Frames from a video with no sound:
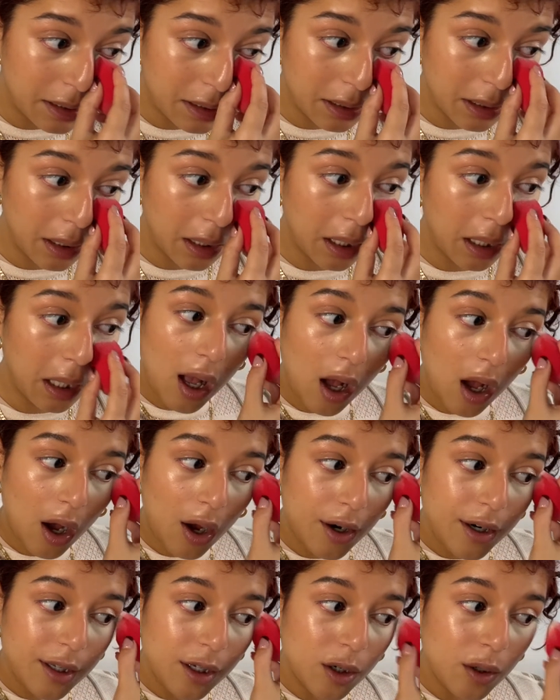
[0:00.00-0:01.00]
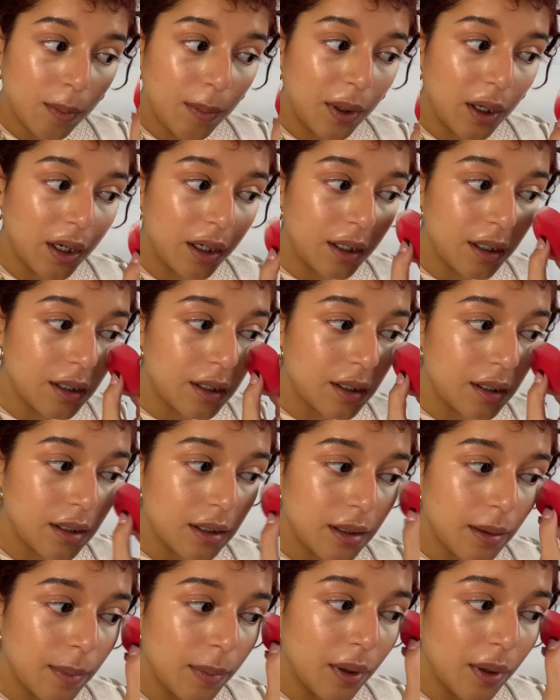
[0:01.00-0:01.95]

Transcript: to audiobooks,